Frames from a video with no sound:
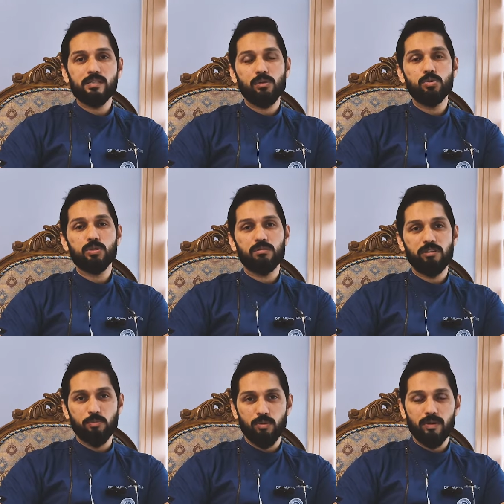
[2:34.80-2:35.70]
solution
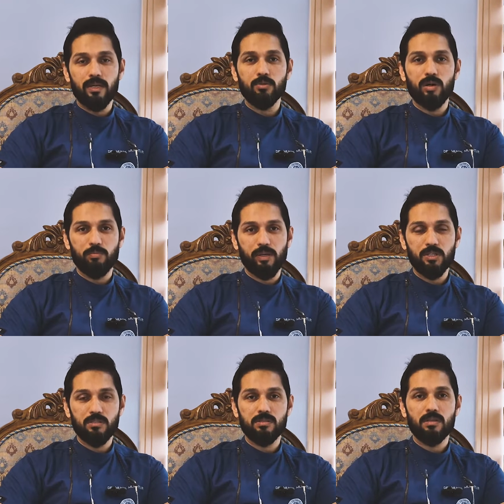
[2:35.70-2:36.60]
we provide to our
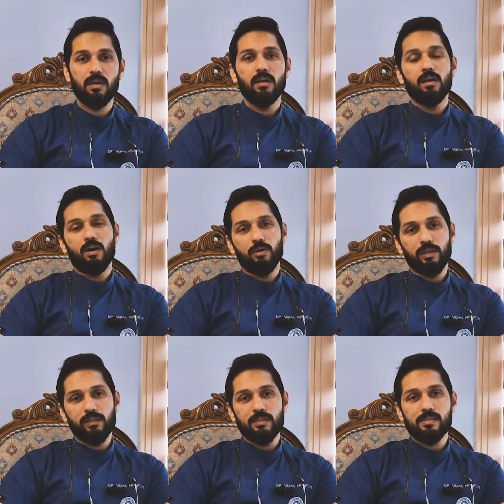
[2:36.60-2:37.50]
patients. On
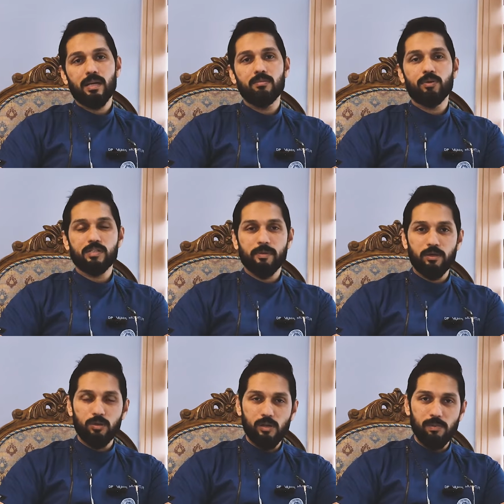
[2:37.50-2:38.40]
the other side, what is
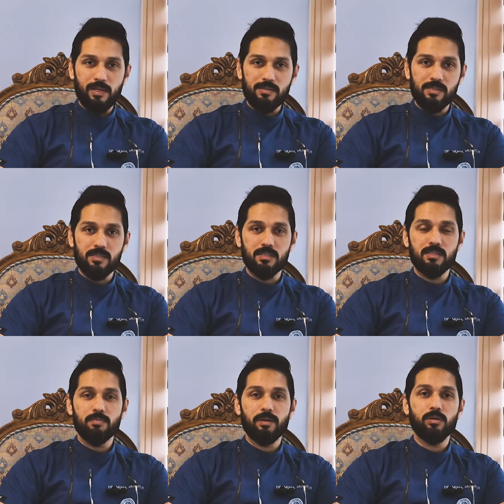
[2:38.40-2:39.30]
periodontal plastic
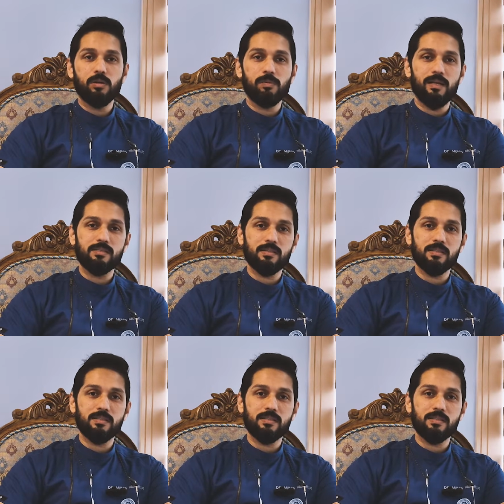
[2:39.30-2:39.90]
surgery? Periodontal plastic